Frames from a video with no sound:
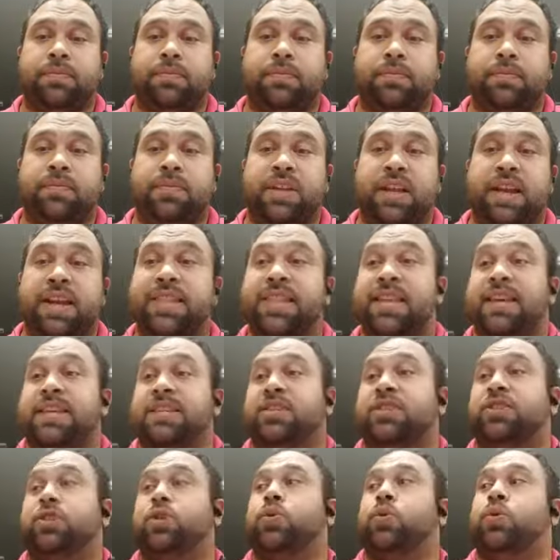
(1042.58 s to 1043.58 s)
and then
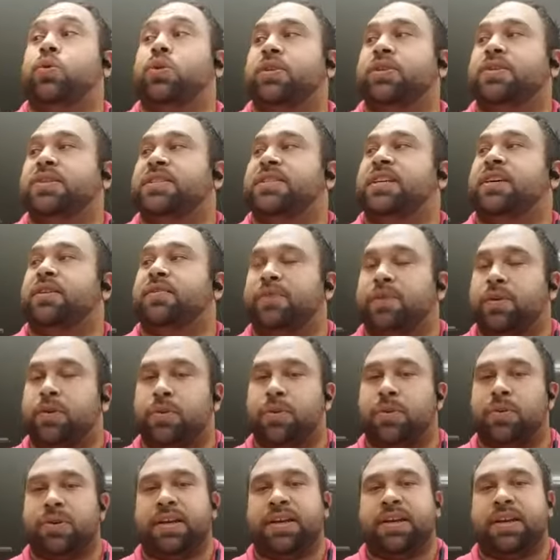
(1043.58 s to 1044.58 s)
score yourself
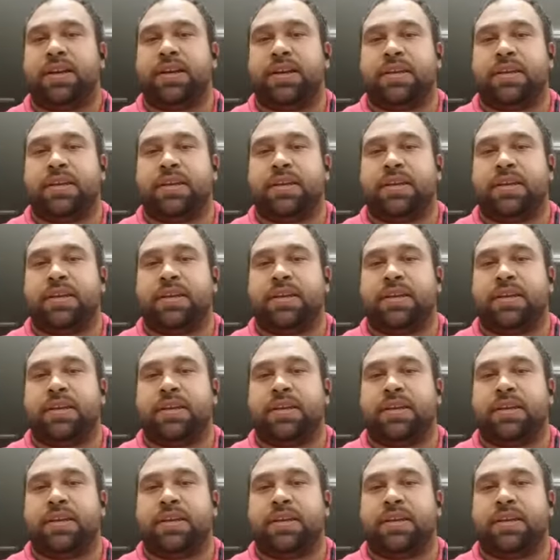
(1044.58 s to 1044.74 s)
accordingly.